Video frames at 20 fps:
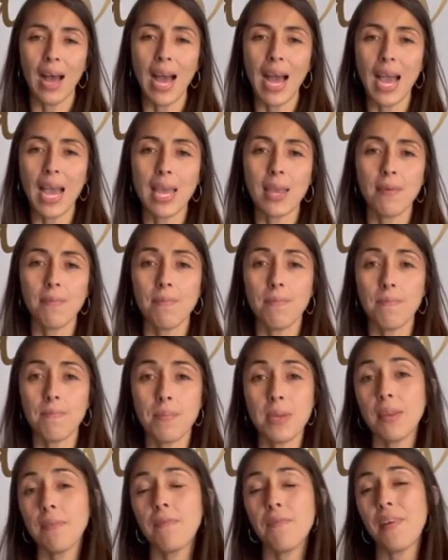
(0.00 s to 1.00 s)

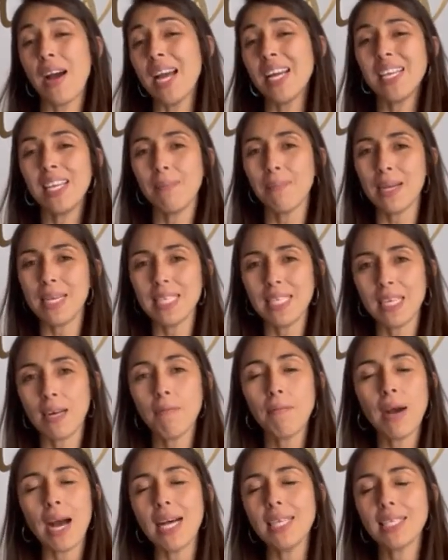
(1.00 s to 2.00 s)
I've been finding
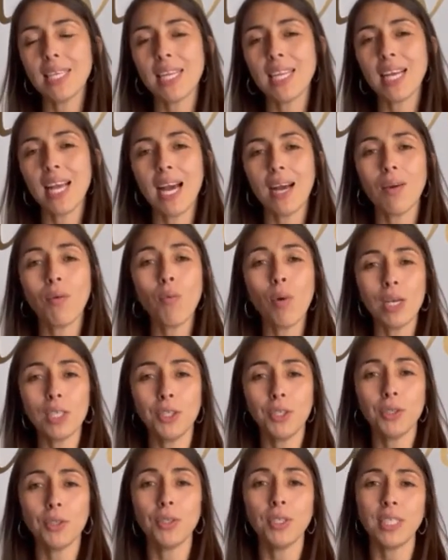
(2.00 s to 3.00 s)
myself asking God
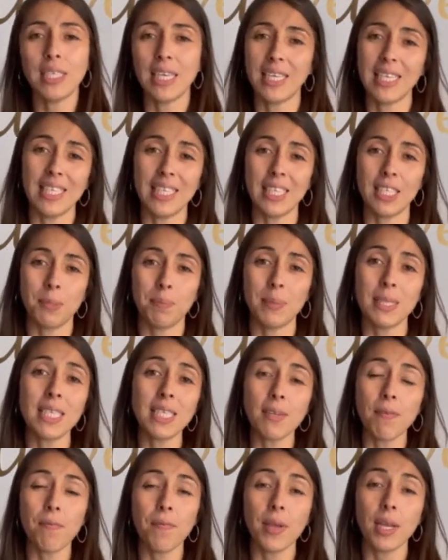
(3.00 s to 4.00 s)
questions and
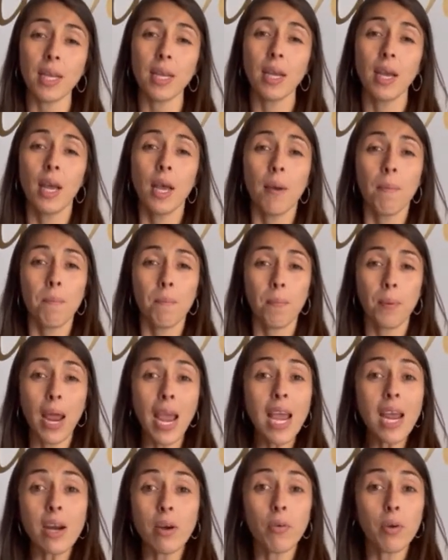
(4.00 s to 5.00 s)
specific
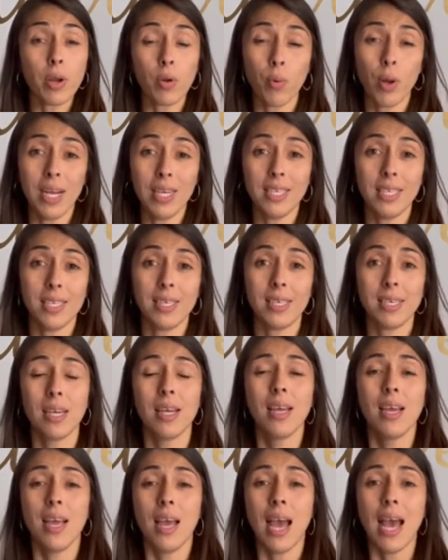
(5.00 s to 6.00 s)
prayer requests.
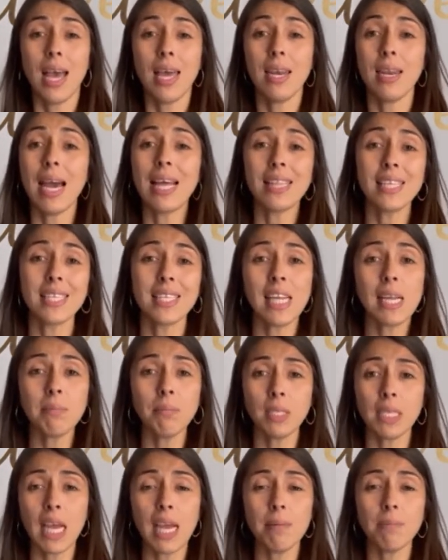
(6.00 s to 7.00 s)
And at the
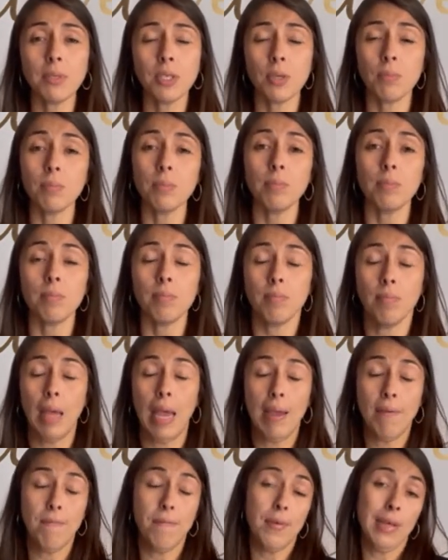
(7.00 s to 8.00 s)
same time,
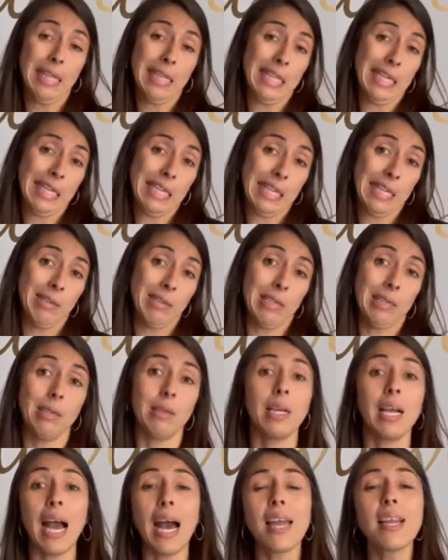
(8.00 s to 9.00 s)
I felt
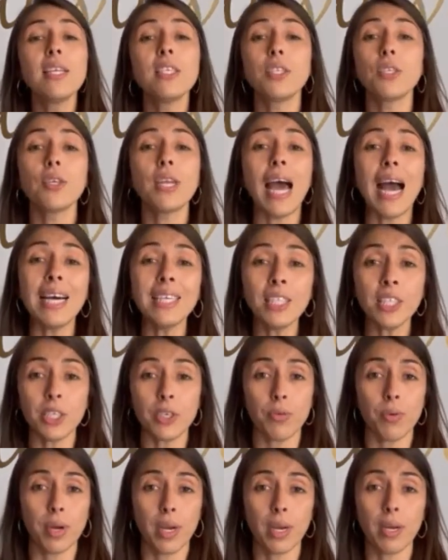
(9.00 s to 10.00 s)
like God is not
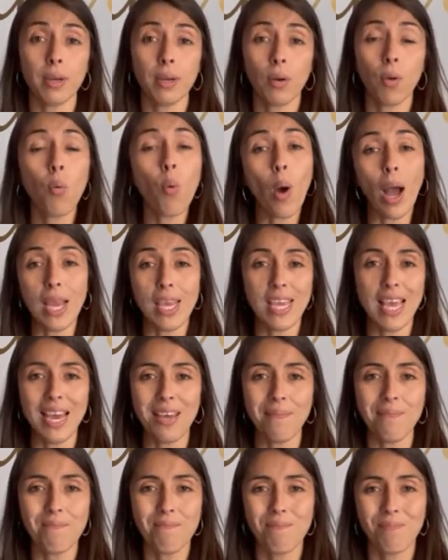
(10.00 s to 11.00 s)
answering quite
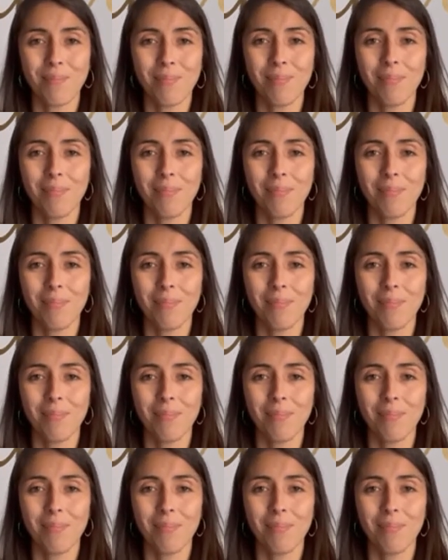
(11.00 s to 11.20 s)
yet.